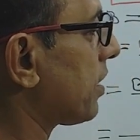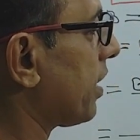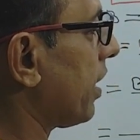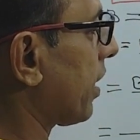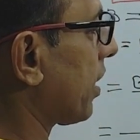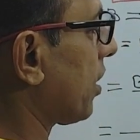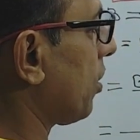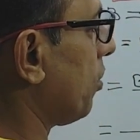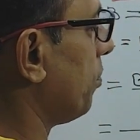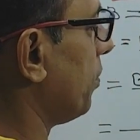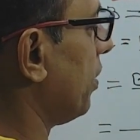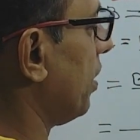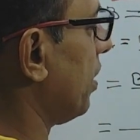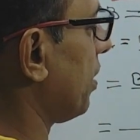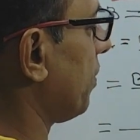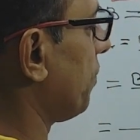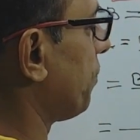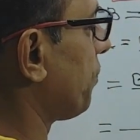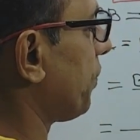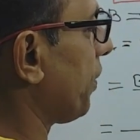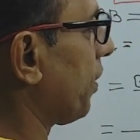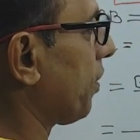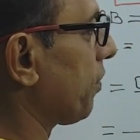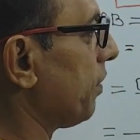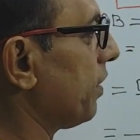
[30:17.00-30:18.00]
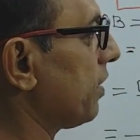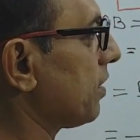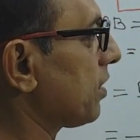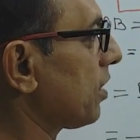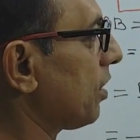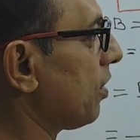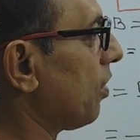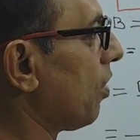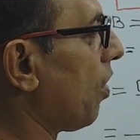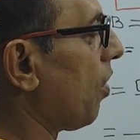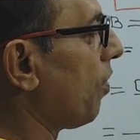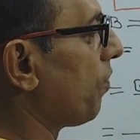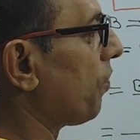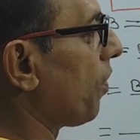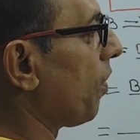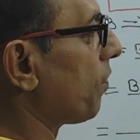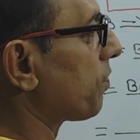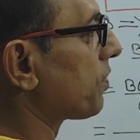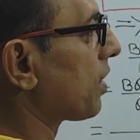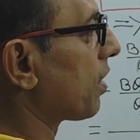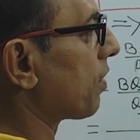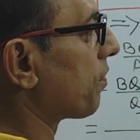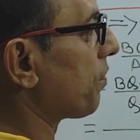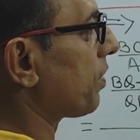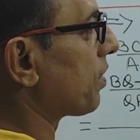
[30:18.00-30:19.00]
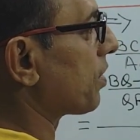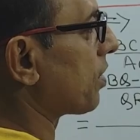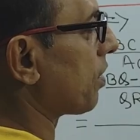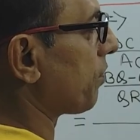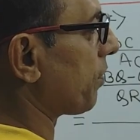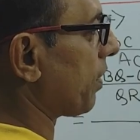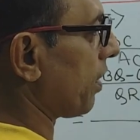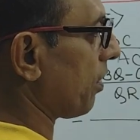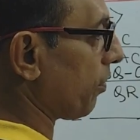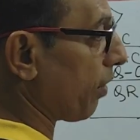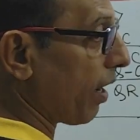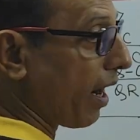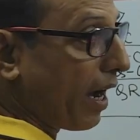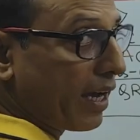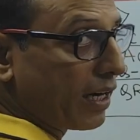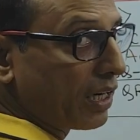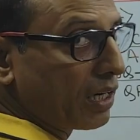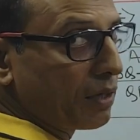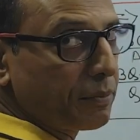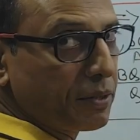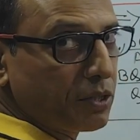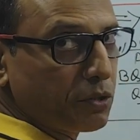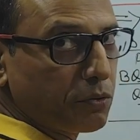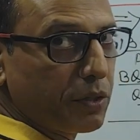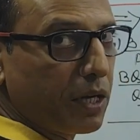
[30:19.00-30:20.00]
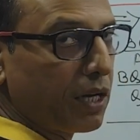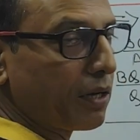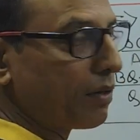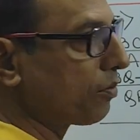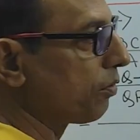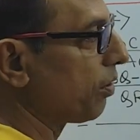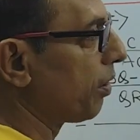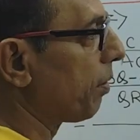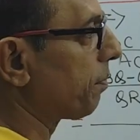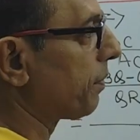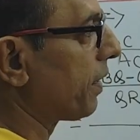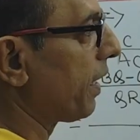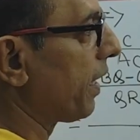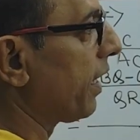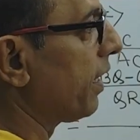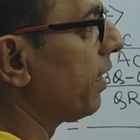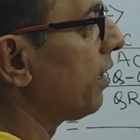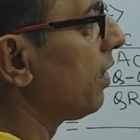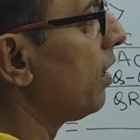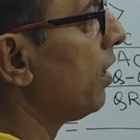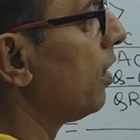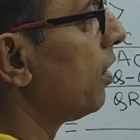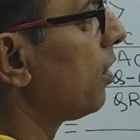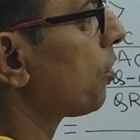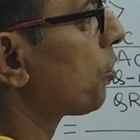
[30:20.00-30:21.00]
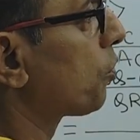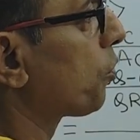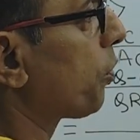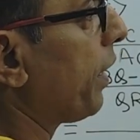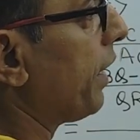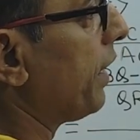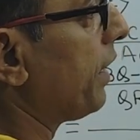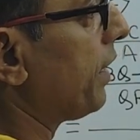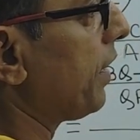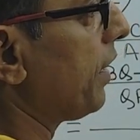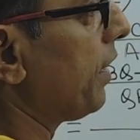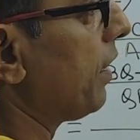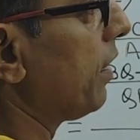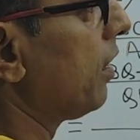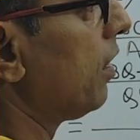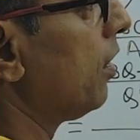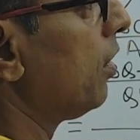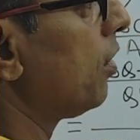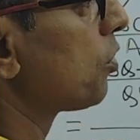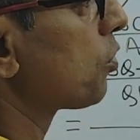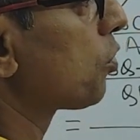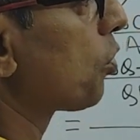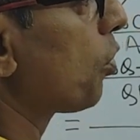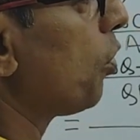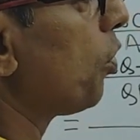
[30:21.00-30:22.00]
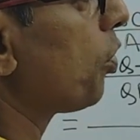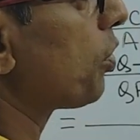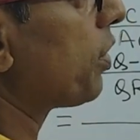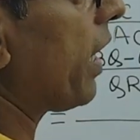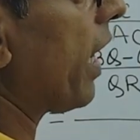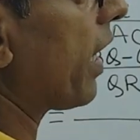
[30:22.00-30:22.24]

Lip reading: is the cumulative frequency of observation value, higher limit we have taken 20. So